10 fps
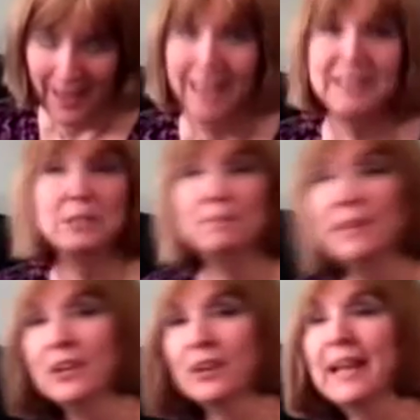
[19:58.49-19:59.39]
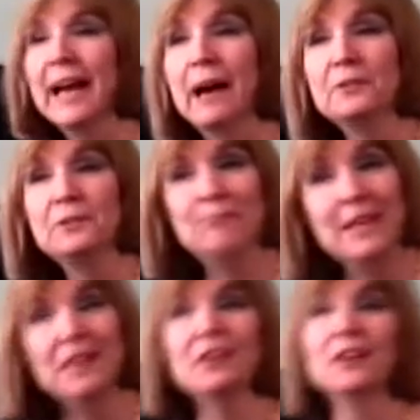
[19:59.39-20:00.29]
And speaker. Now,
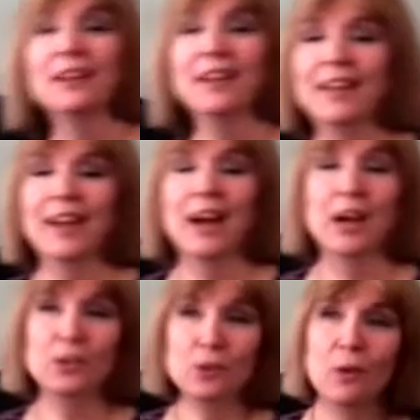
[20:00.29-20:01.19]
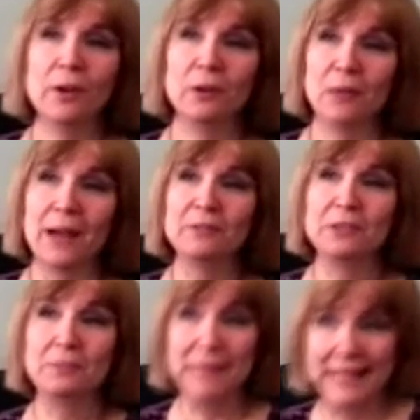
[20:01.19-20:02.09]
speaker, are you going around
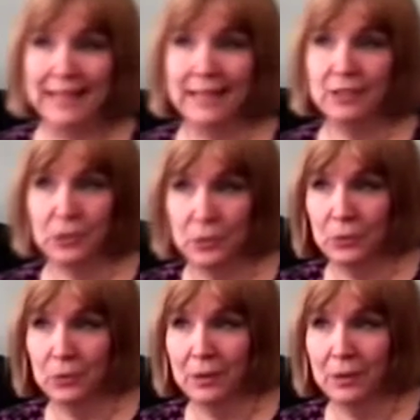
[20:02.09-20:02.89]
speaking too?